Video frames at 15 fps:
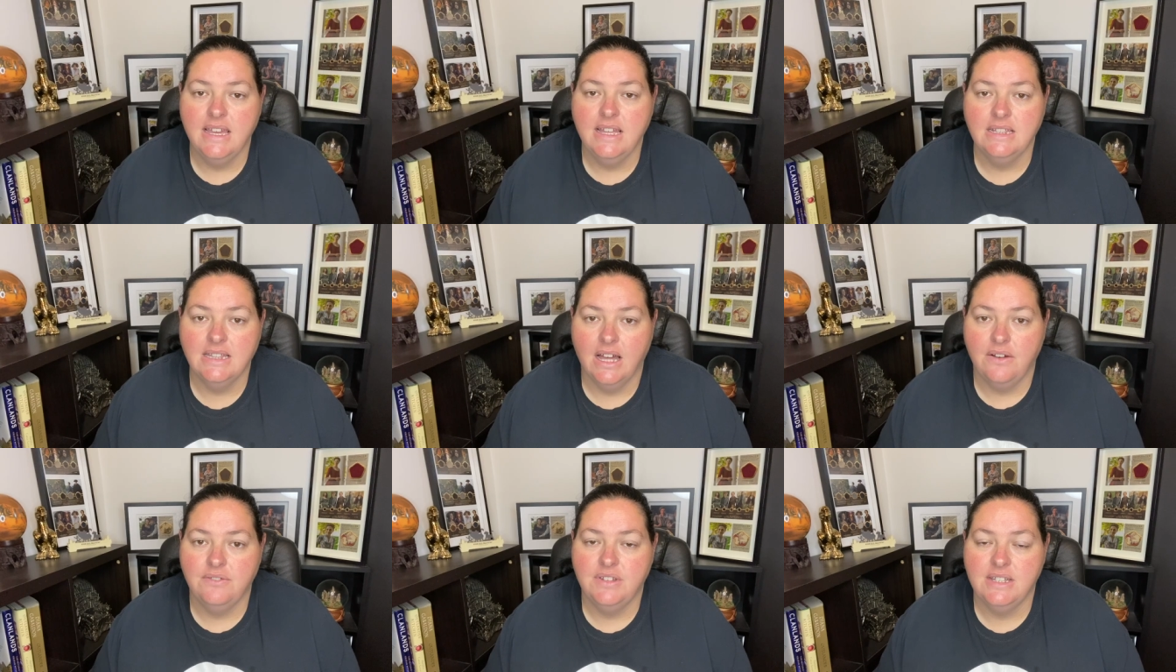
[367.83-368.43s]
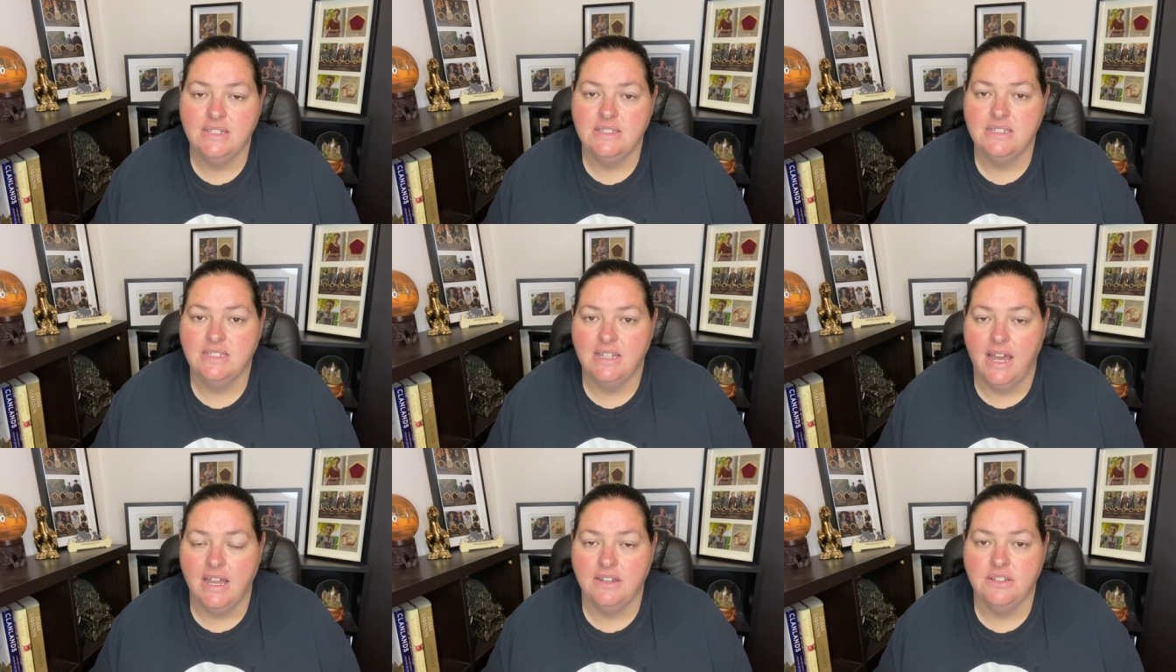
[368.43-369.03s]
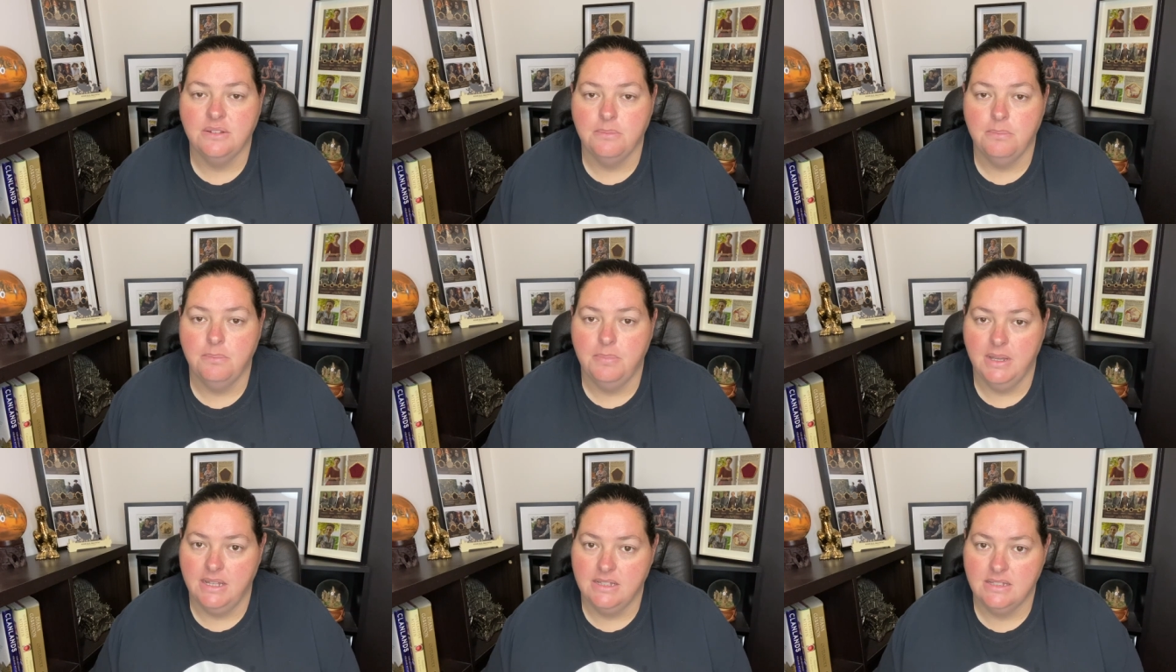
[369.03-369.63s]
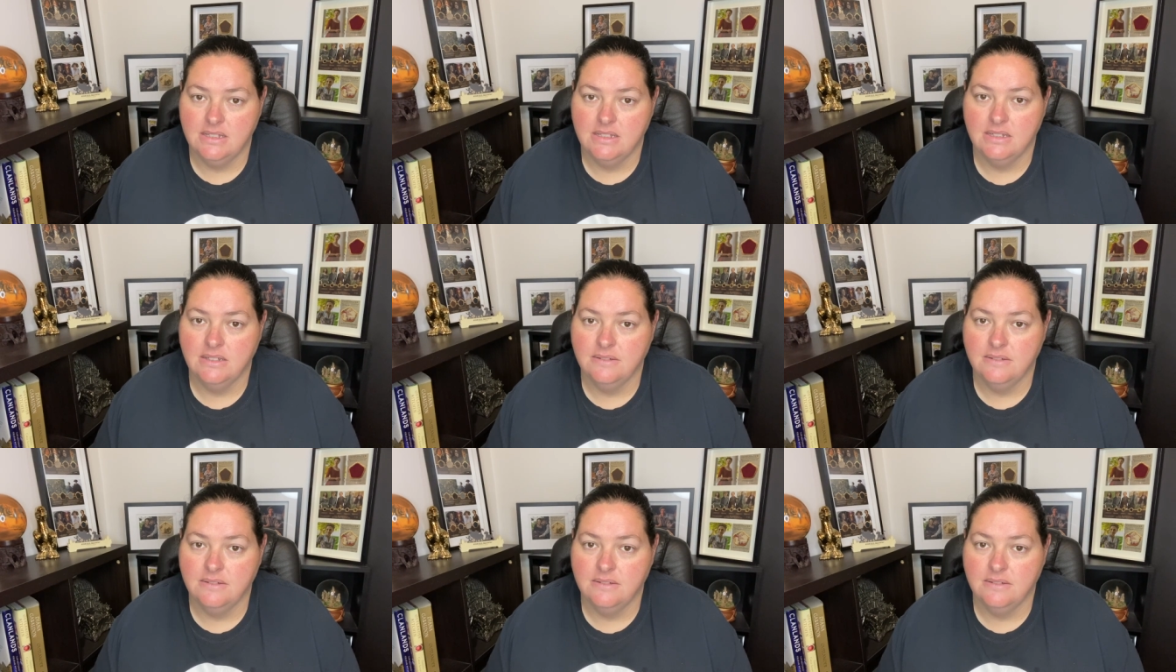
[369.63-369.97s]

he loved his dad to bits.